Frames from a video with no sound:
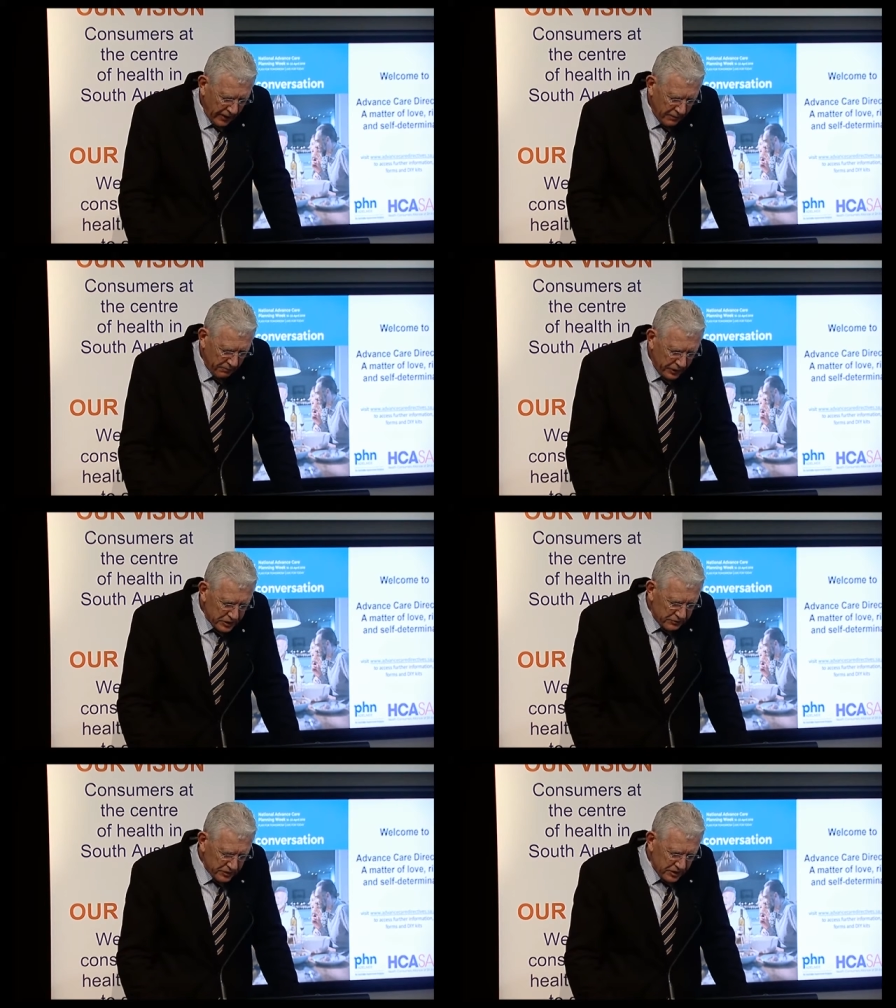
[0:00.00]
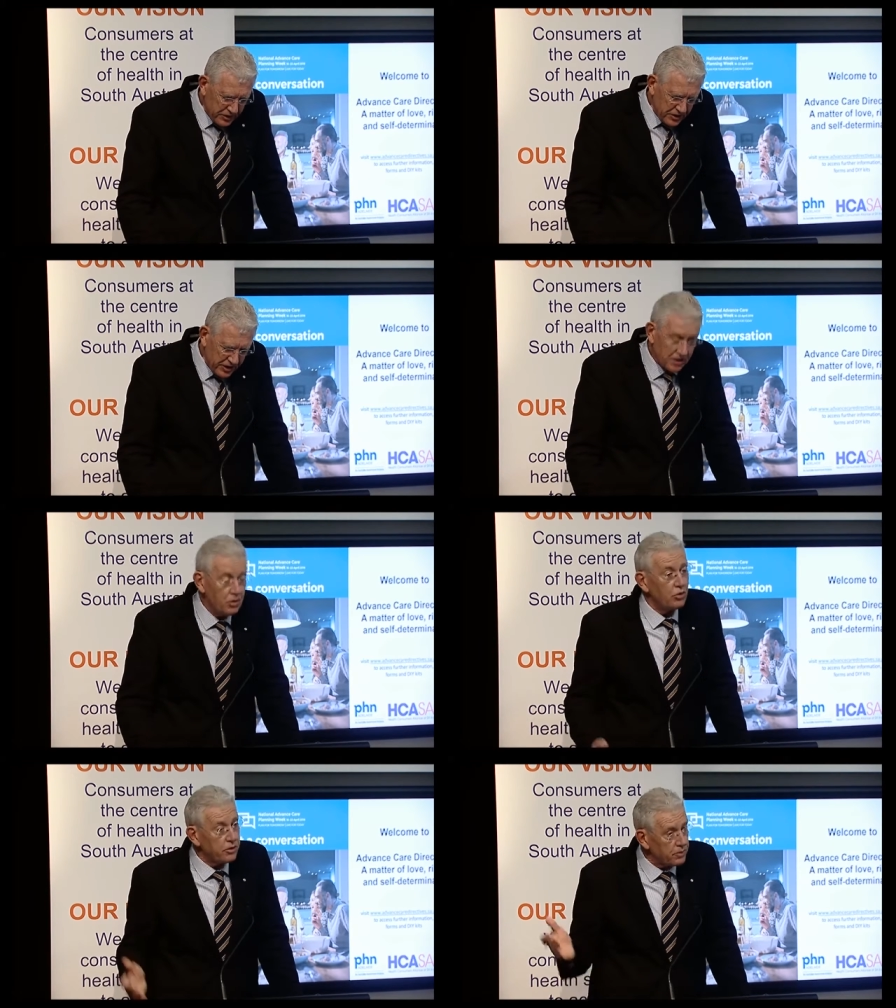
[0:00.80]
Most visitors
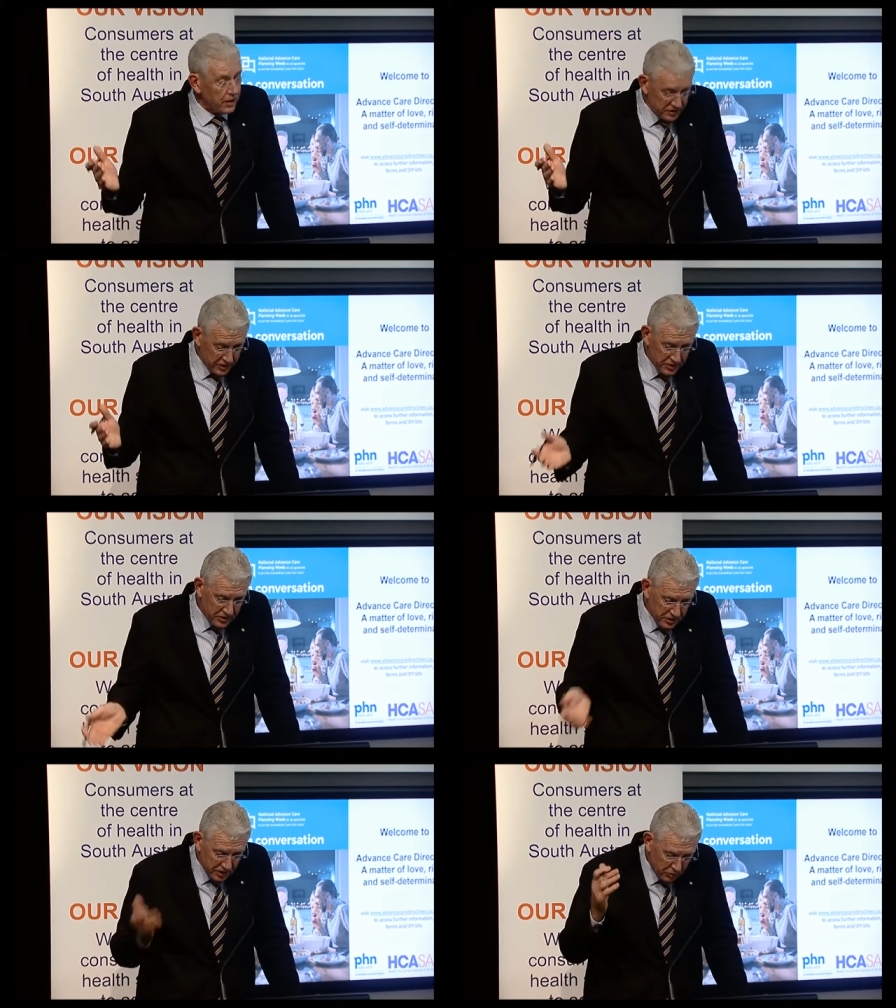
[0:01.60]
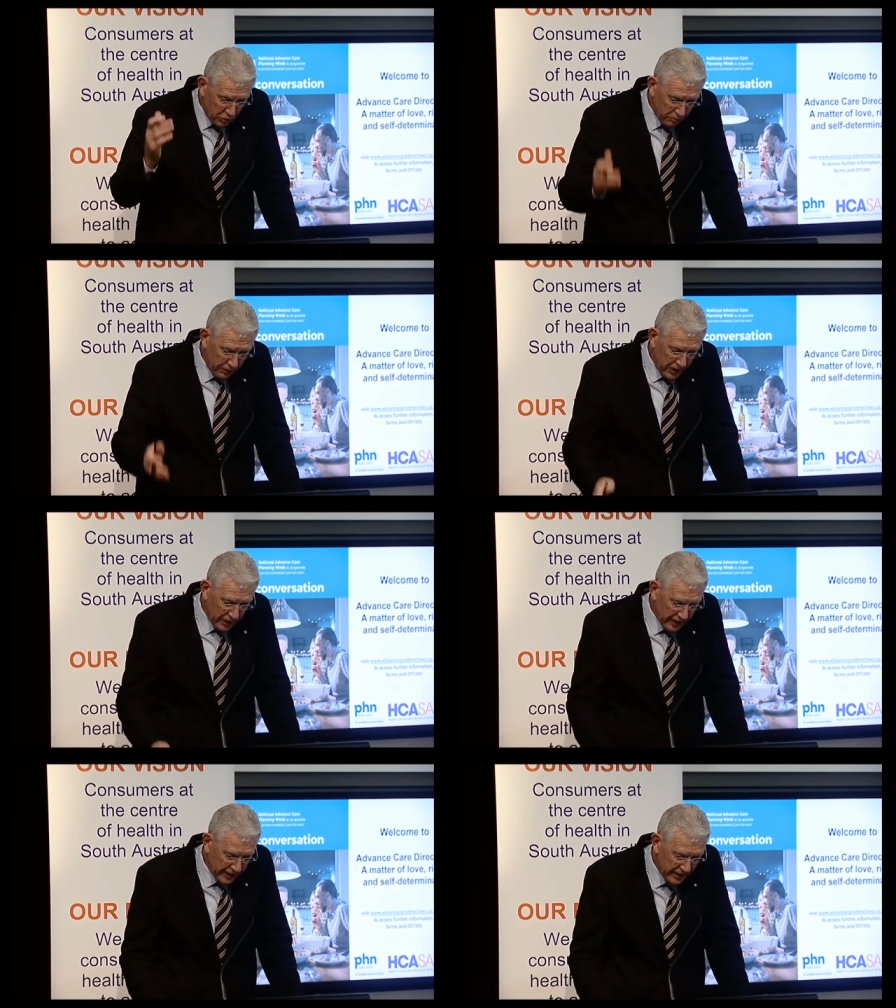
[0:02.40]
ignore the process and just walk by.